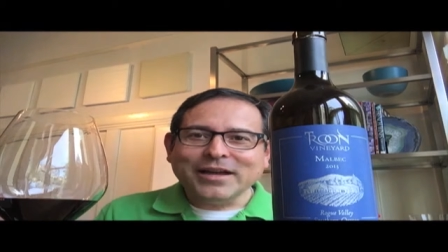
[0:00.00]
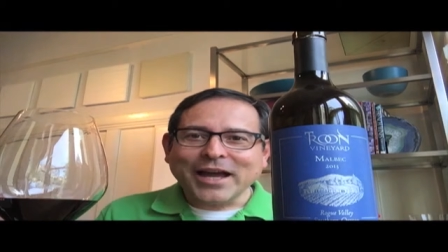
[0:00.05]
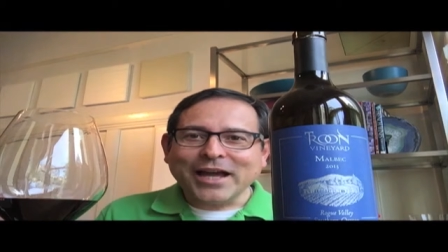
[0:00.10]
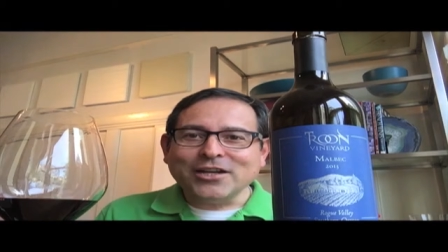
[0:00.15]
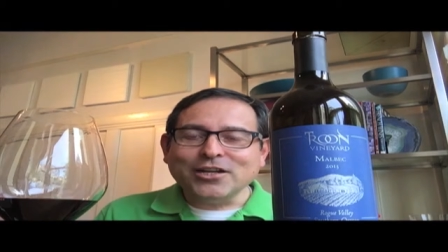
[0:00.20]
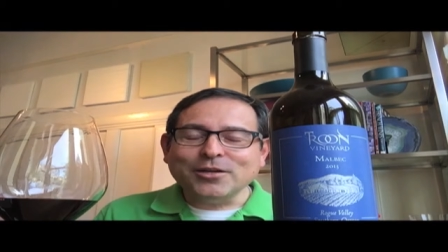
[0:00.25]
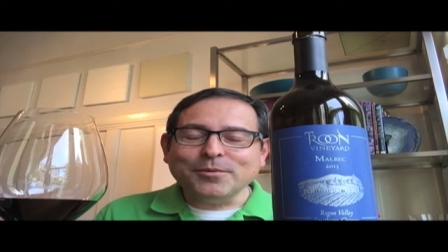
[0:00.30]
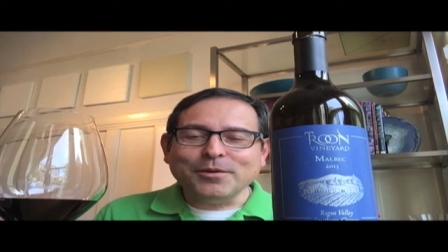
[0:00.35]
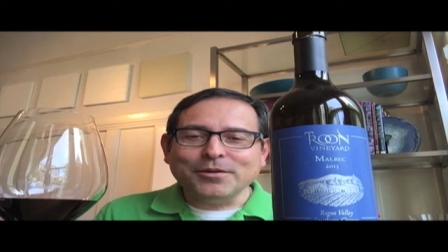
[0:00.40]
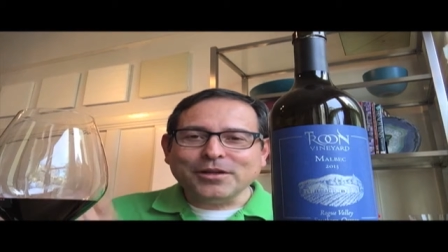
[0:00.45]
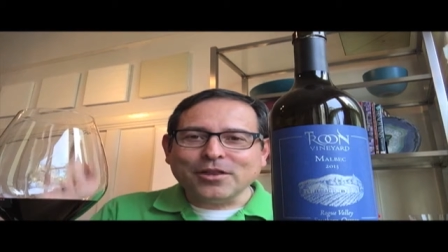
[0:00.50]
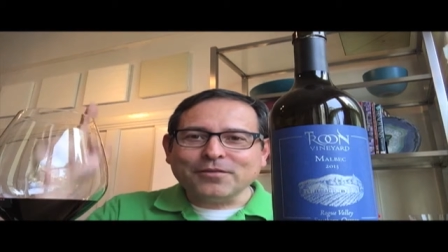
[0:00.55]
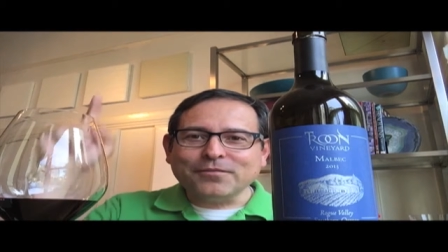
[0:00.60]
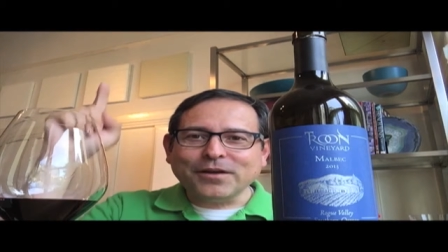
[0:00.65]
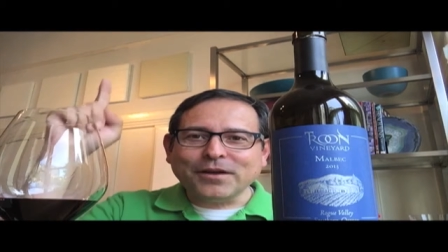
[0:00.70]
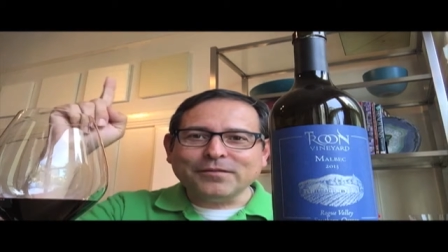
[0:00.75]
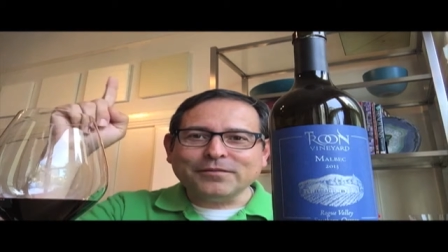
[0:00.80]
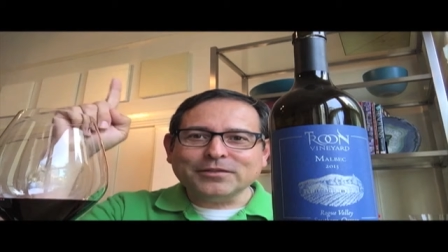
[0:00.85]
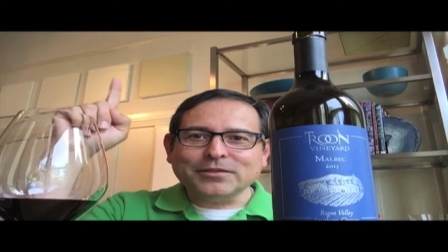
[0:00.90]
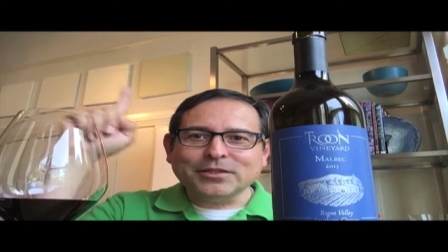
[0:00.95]
And do me another
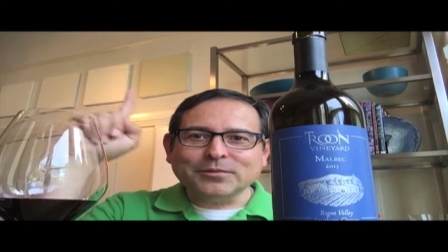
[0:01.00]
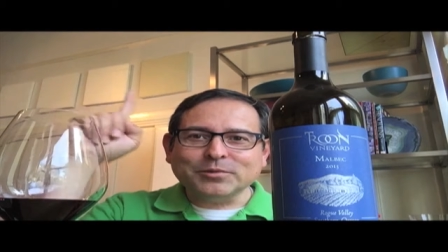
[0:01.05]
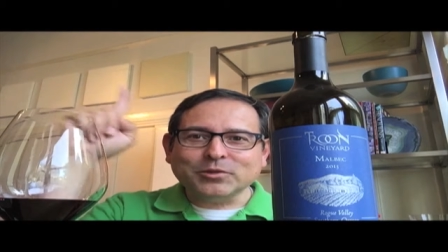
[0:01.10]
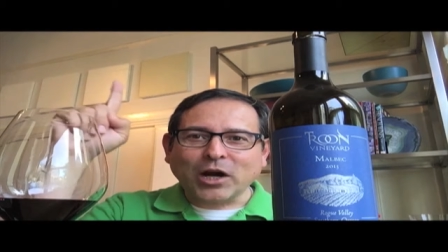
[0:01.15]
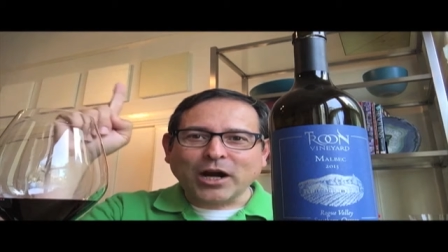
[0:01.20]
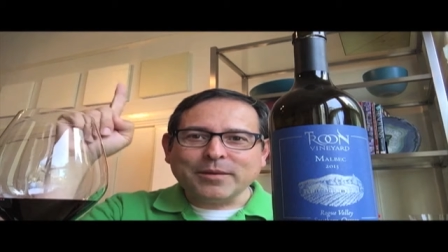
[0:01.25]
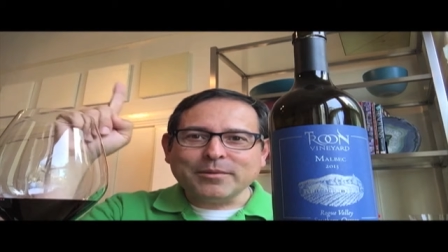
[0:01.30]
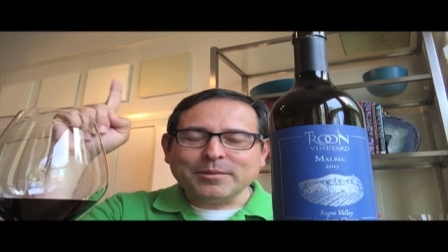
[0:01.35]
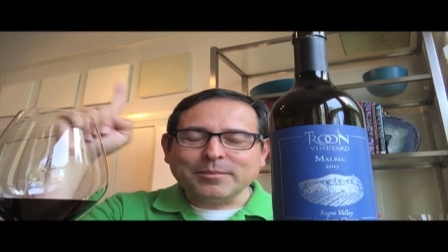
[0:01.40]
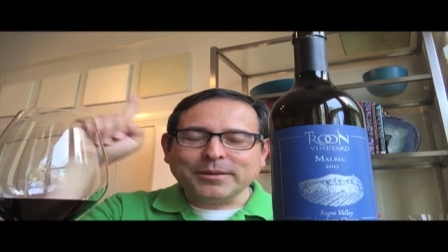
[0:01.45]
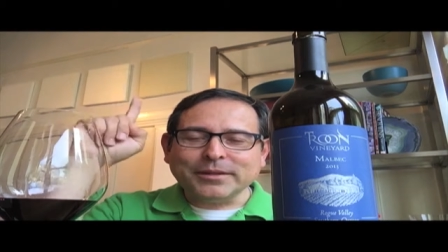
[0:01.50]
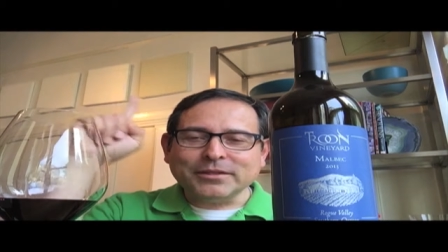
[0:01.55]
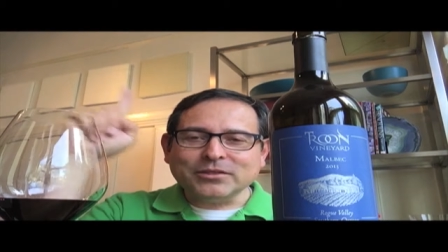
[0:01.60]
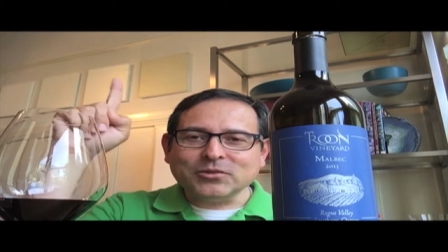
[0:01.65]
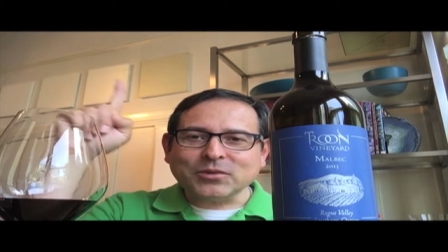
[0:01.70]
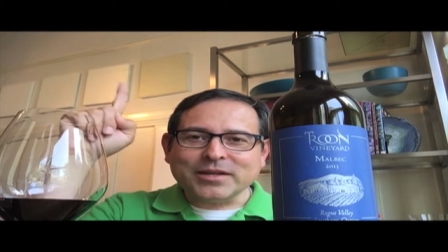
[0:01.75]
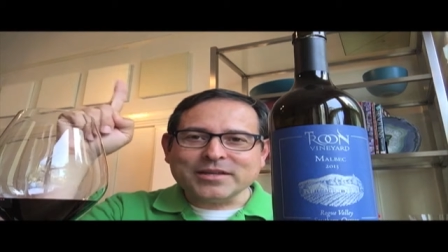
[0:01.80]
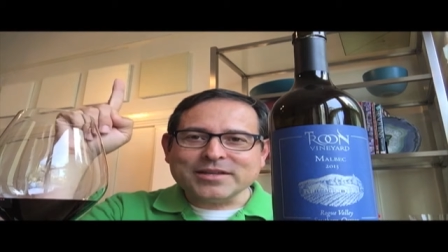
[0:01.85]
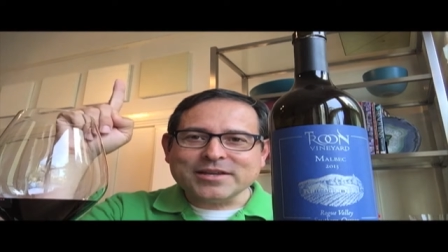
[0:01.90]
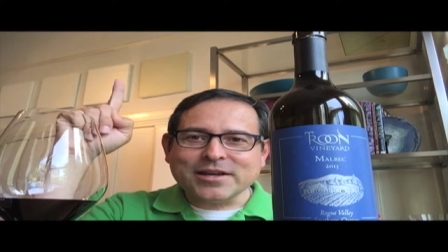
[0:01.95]
favor, subscribe. The button's
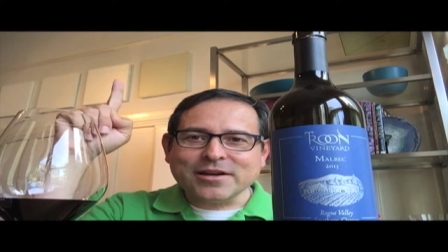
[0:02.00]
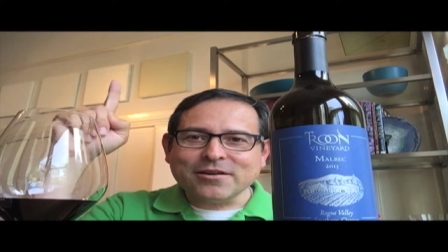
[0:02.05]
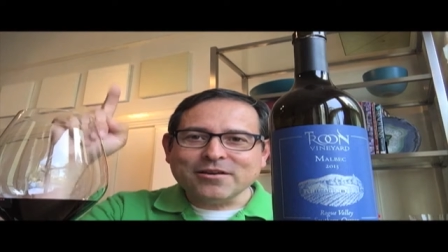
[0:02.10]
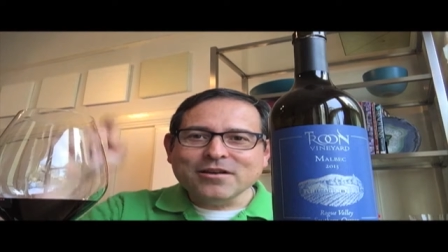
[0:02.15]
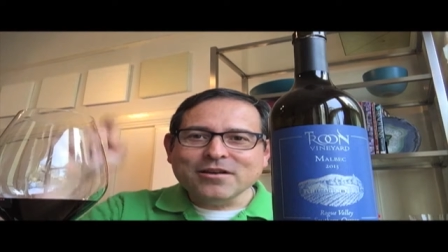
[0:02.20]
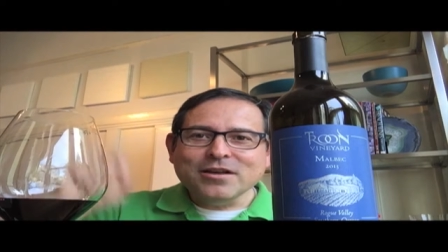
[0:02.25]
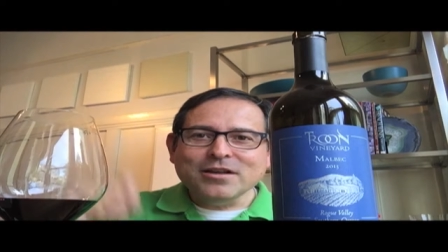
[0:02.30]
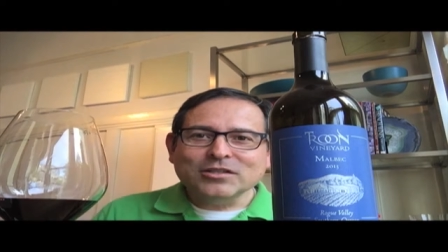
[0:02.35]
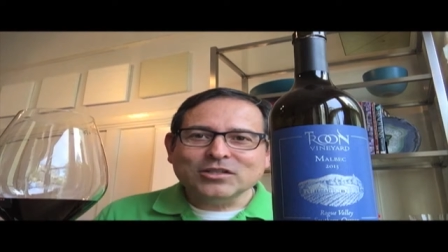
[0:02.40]
right here.